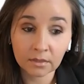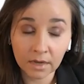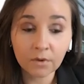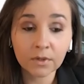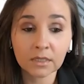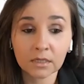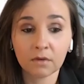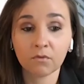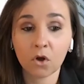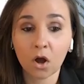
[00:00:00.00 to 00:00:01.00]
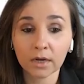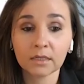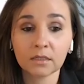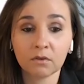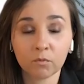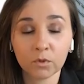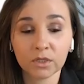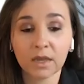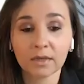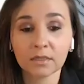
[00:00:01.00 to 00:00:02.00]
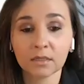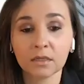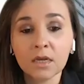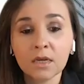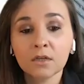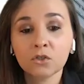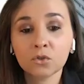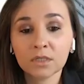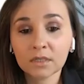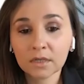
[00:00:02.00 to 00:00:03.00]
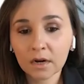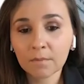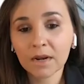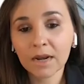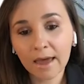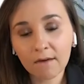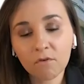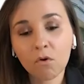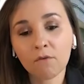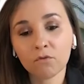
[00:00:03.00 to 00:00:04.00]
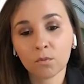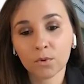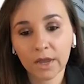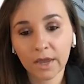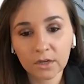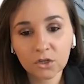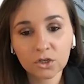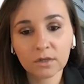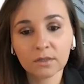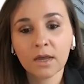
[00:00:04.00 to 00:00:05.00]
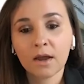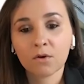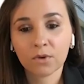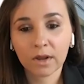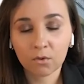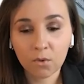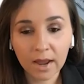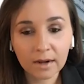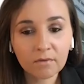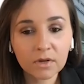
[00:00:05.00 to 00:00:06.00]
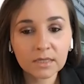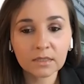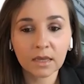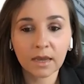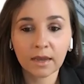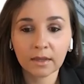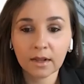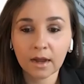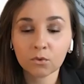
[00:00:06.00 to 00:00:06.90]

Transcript: iterative cognitive pretesting to determine level of comprehension, relevance, and